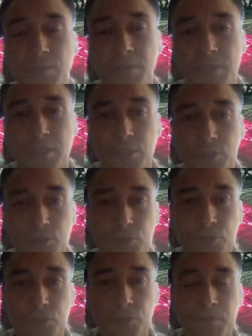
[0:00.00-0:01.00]
within
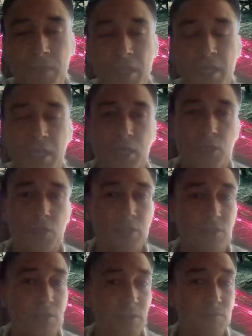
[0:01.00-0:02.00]
Google. You can
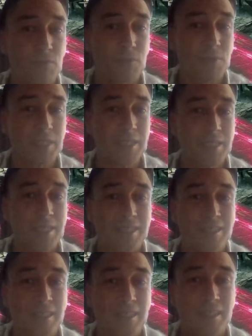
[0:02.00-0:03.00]
search for a
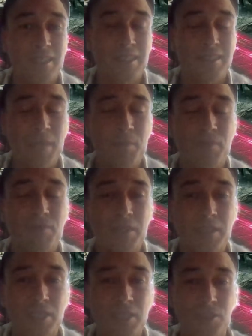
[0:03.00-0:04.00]
type of a
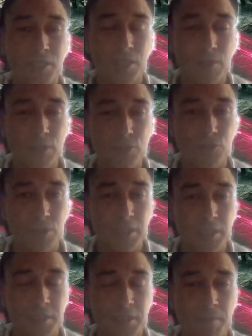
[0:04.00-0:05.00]
dish at a
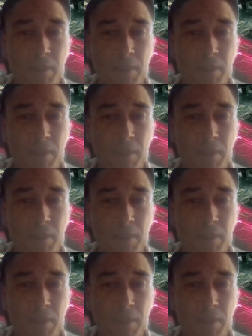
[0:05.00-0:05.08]
restaurant.